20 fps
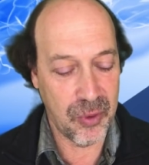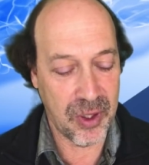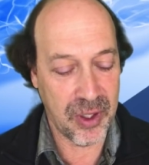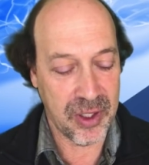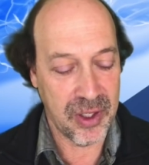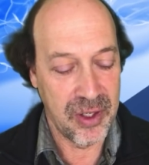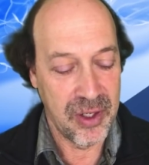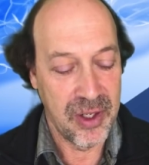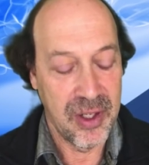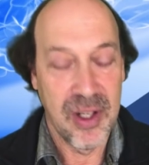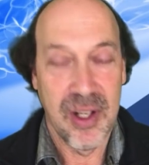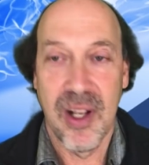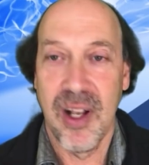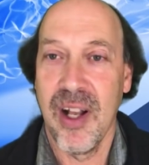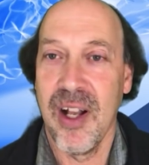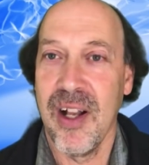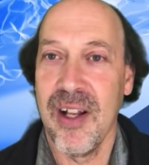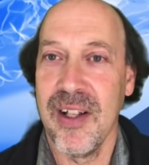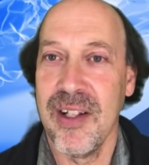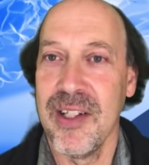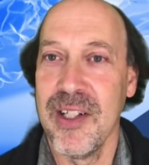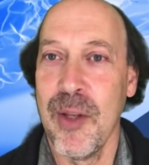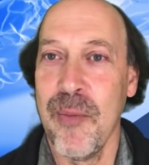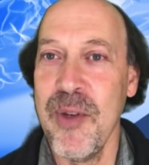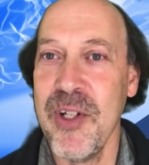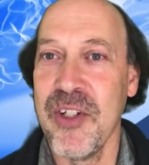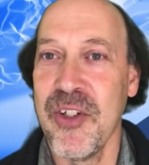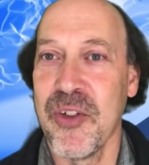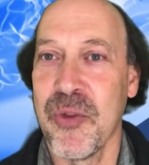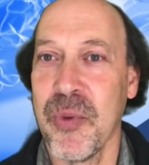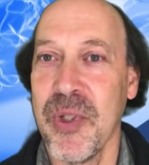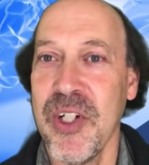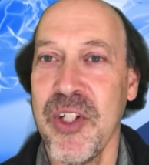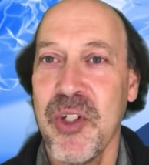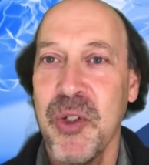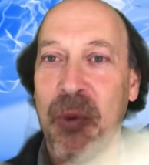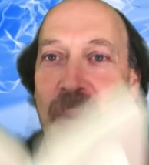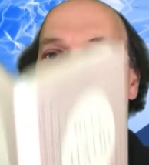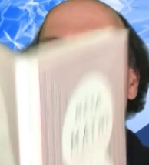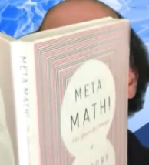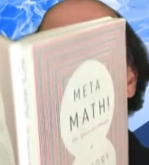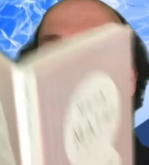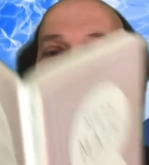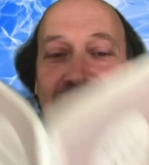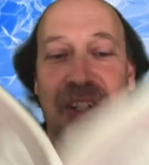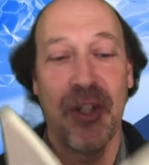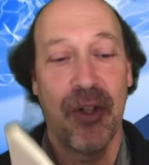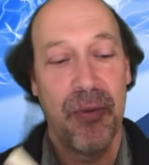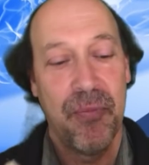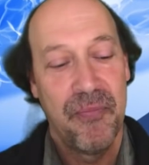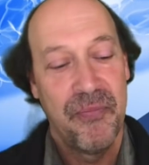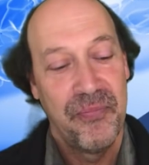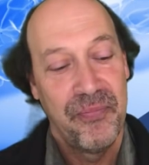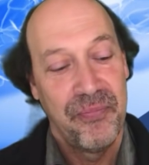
work. Let me just read you what he says here.